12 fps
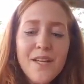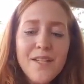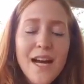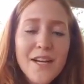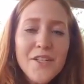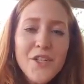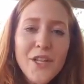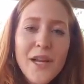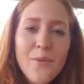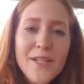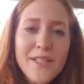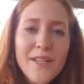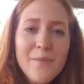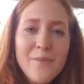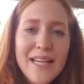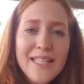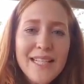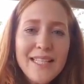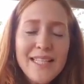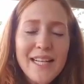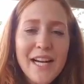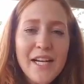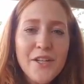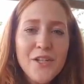Not until I went to the basic did
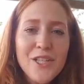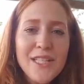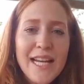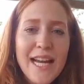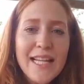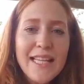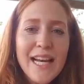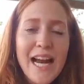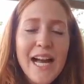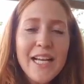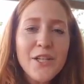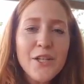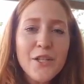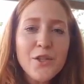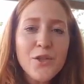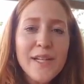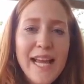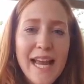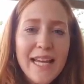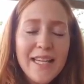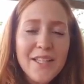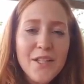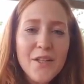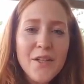I understand that I could
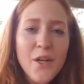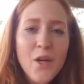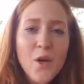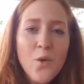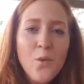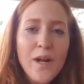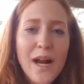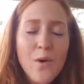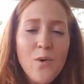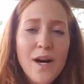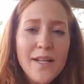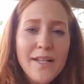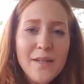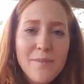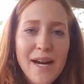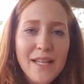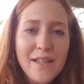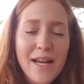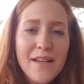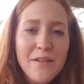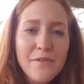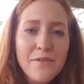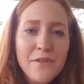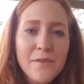create what I wanted in my life